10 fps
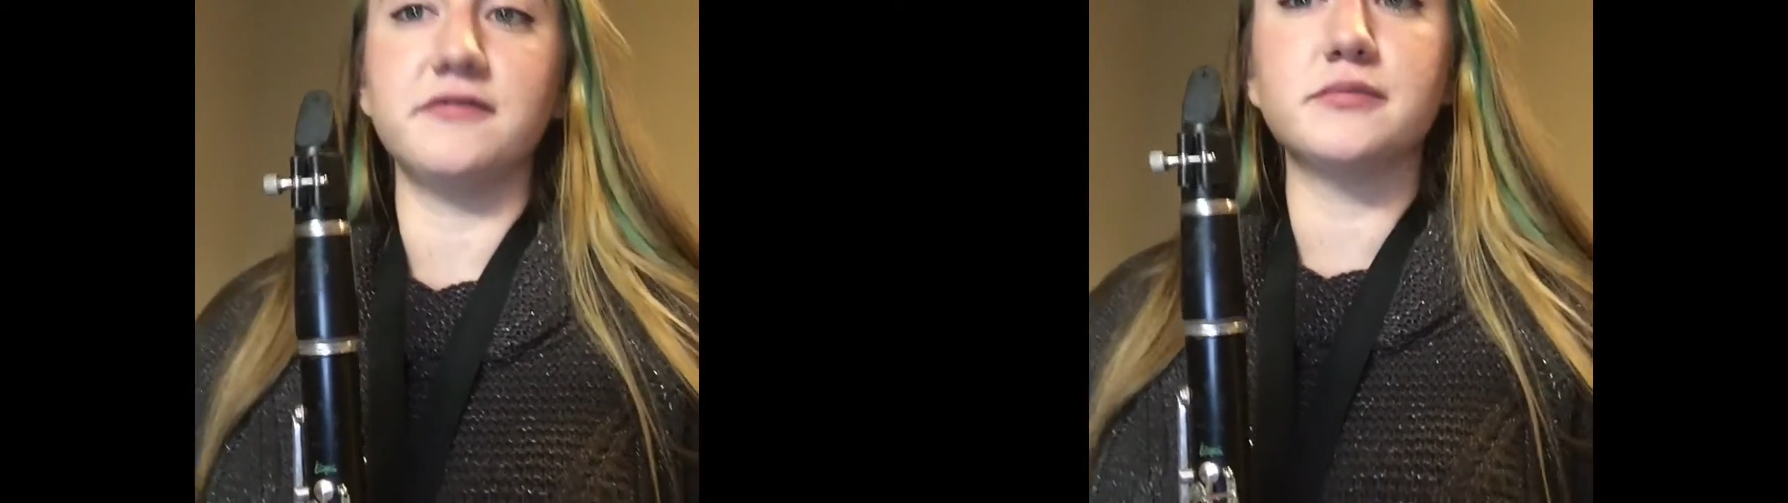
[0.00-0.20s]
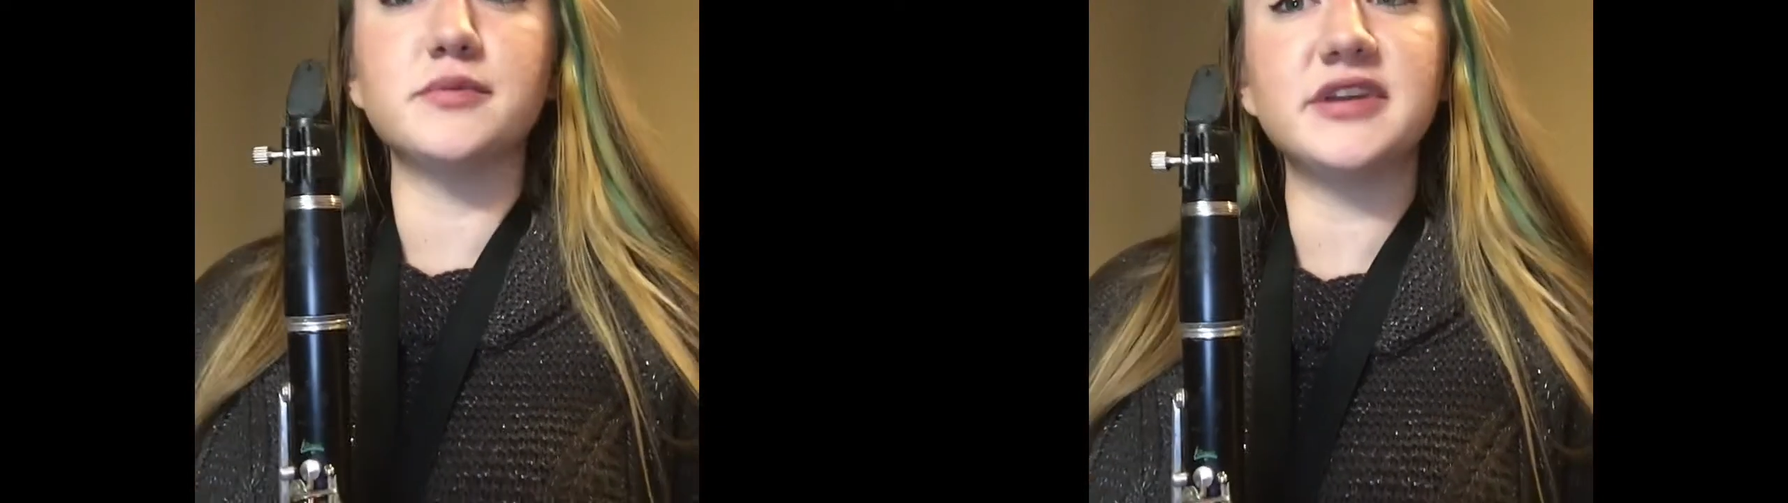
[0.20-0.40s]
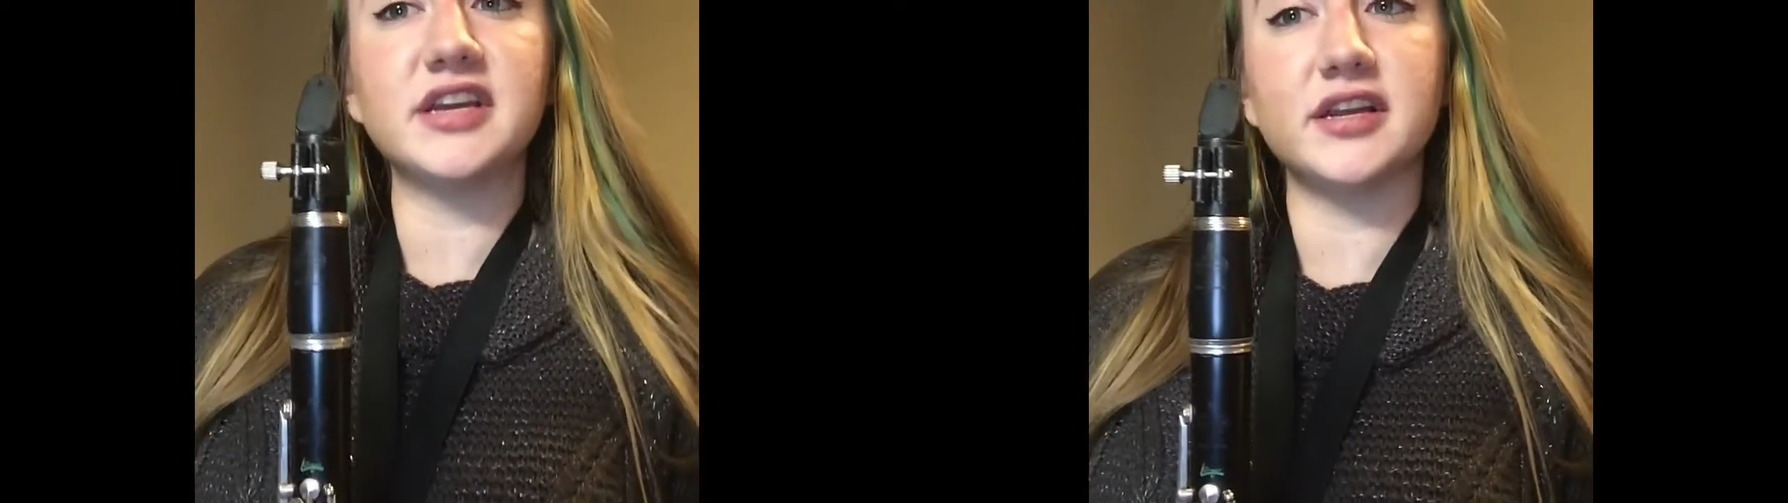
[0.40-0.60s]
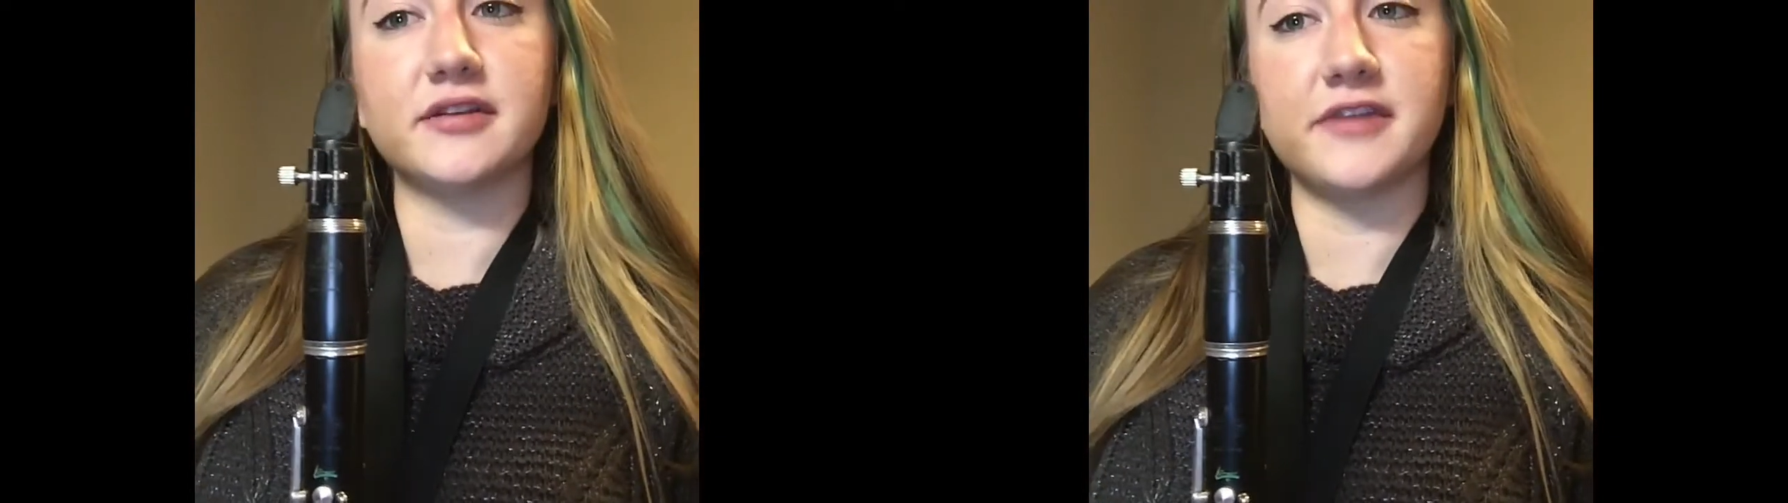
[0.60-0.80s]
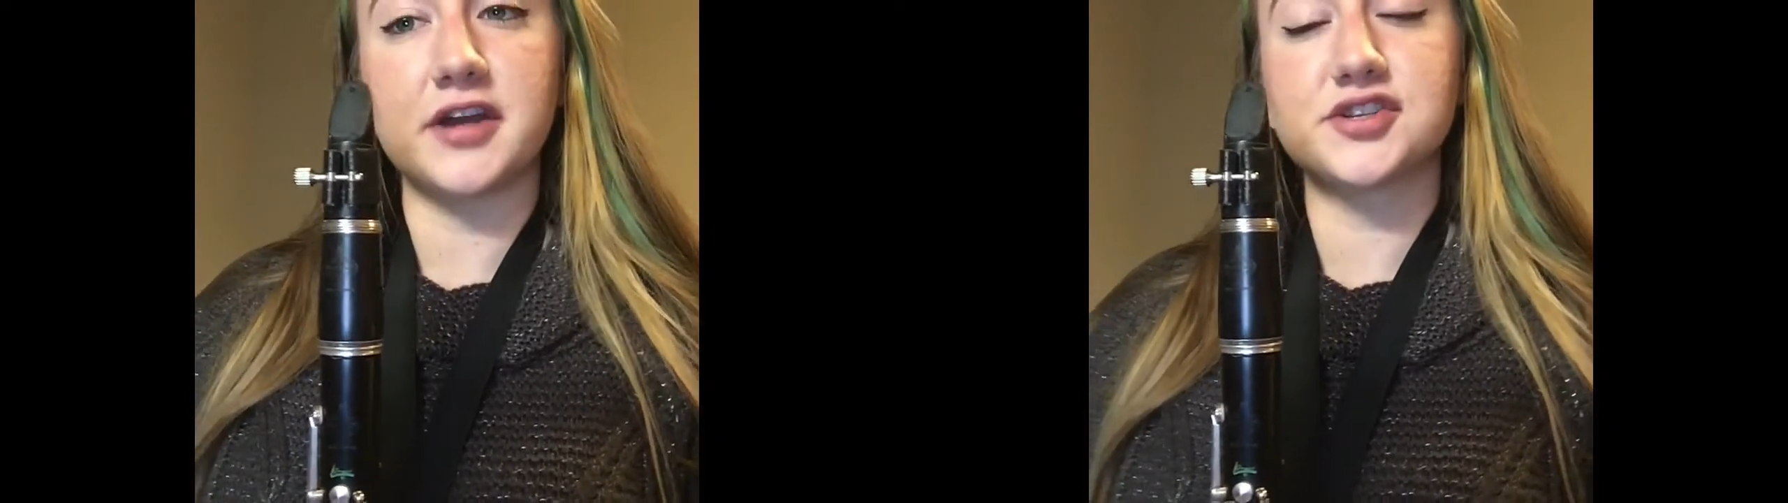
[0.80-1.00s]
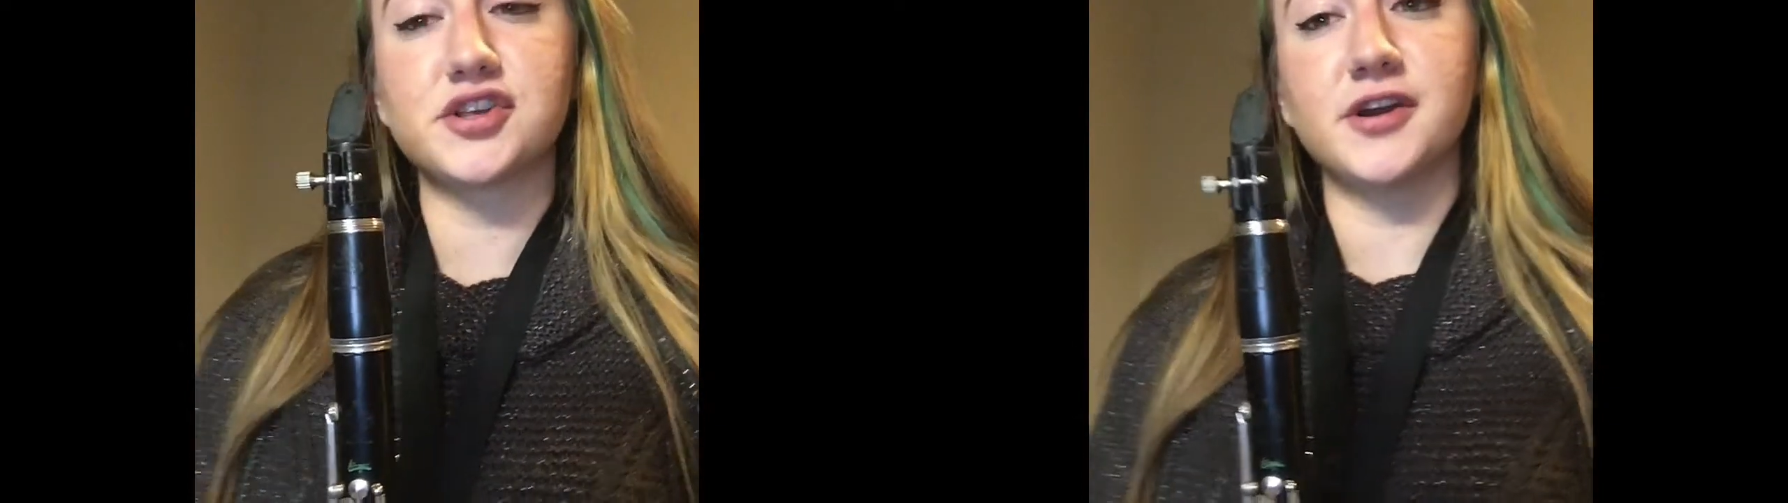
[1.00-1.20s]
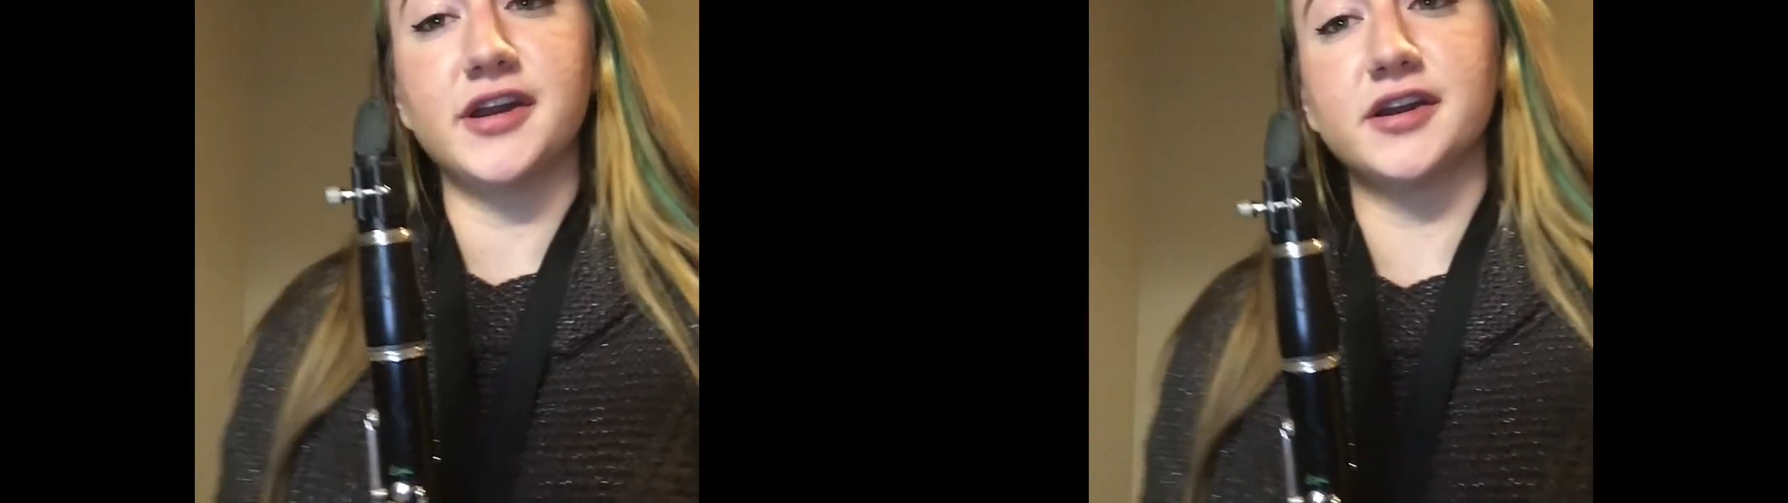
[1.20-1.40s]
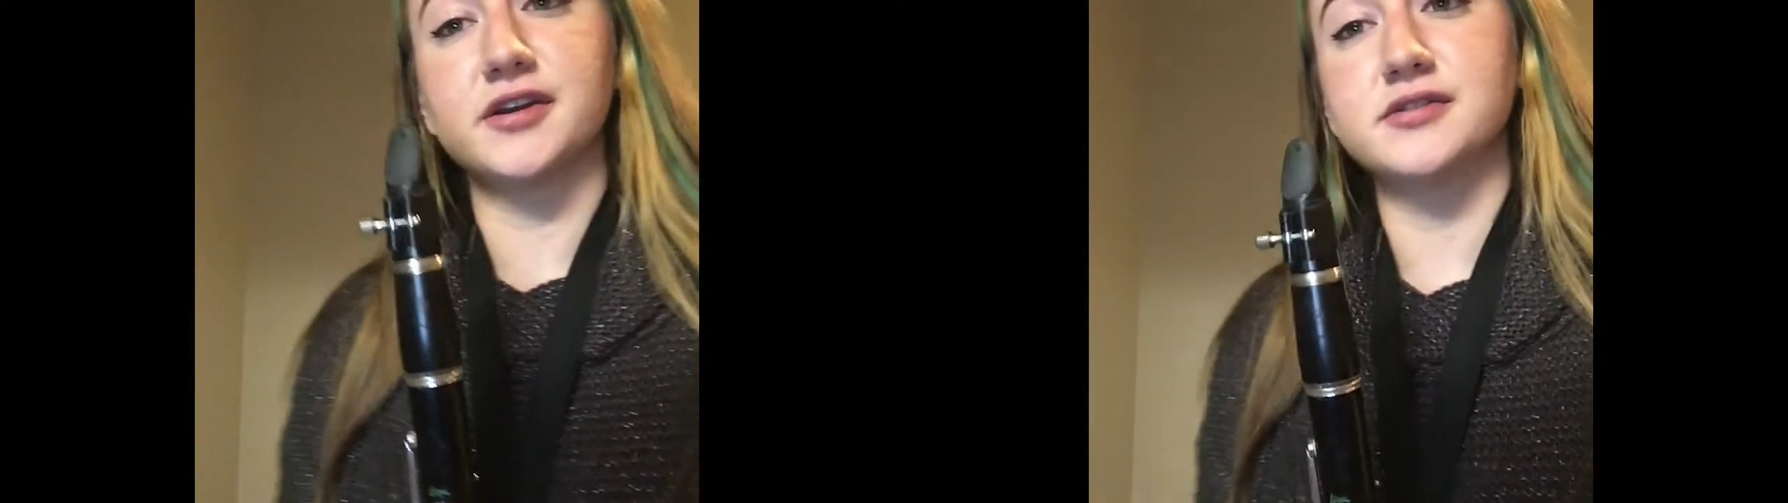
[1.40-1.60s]
from the beginning of Ashlon
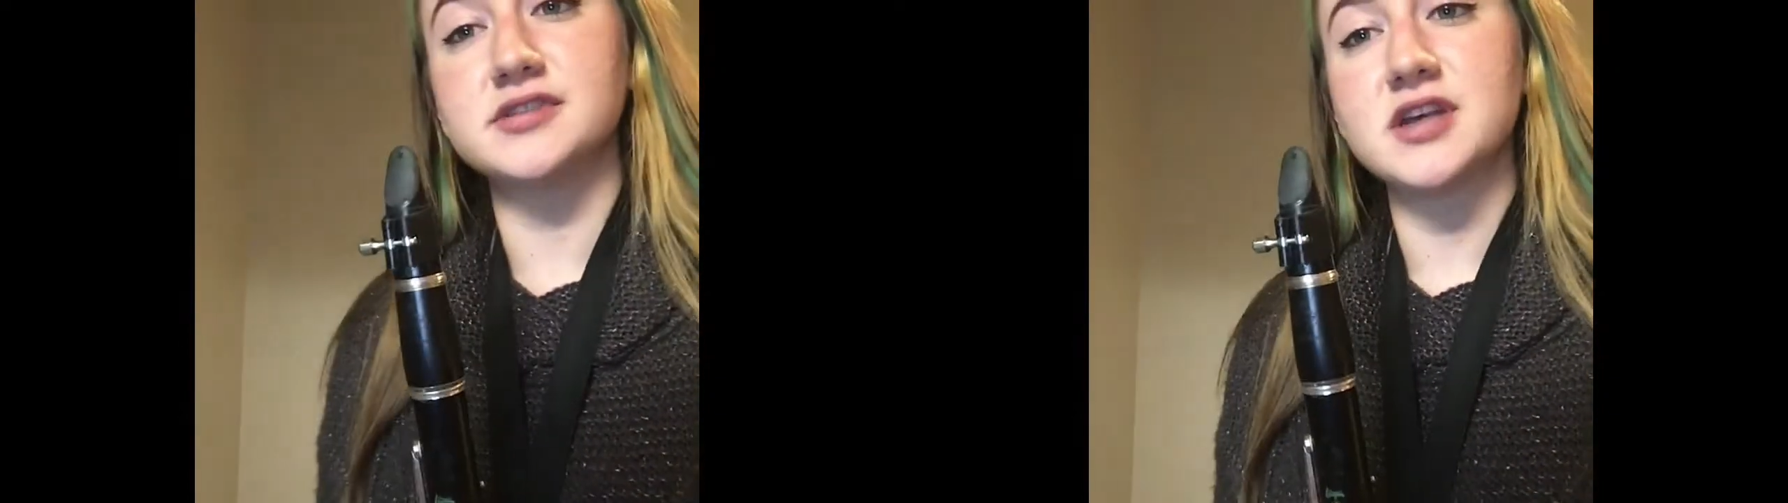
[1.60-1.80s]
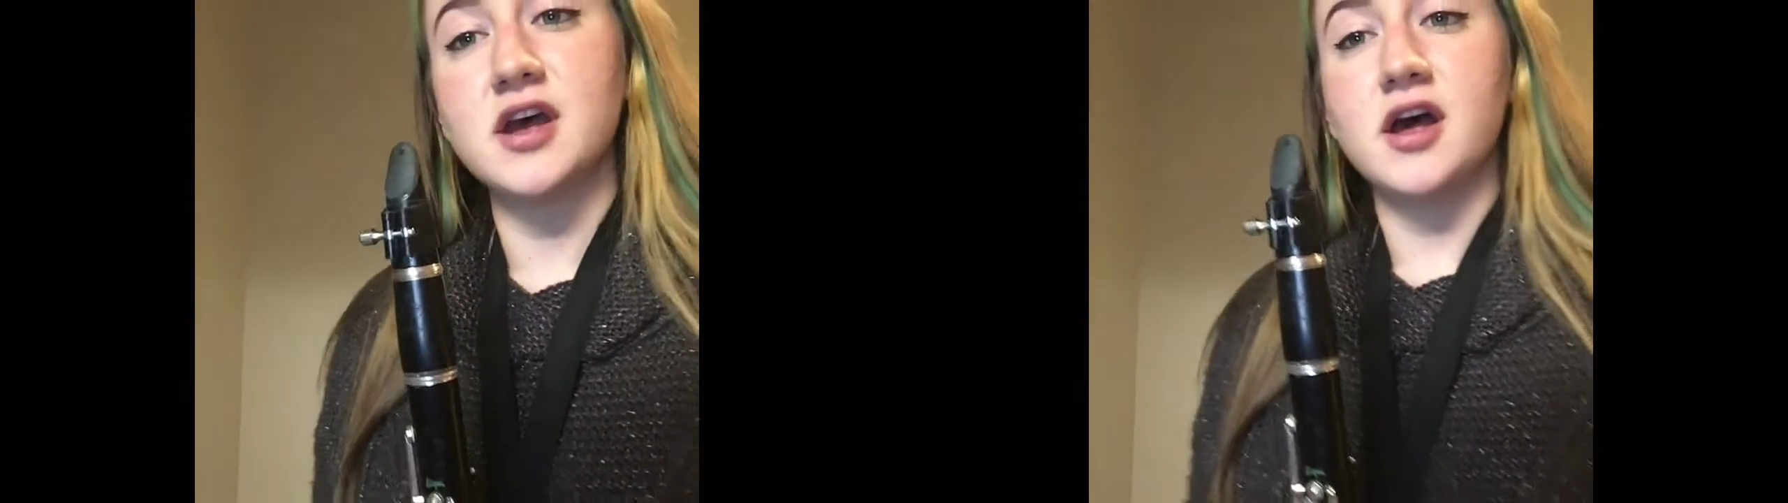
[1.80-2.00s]
Echoes.